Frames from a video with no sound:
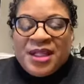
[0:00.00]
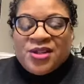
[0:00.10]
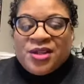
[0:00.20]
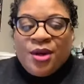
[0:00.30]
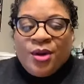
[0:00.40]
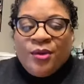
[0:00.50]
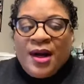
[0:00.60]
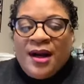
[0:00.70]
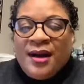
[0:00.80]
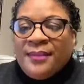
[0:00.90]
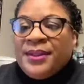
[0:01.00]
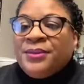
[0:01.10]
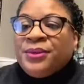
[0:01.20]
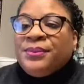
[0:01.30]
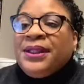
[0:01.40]
So um,
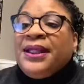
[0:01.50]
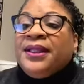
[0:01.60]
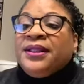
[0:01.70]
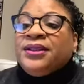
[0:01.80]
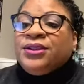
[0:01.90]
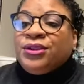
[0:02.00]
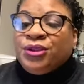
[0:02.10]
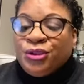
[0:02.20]
it will be Healing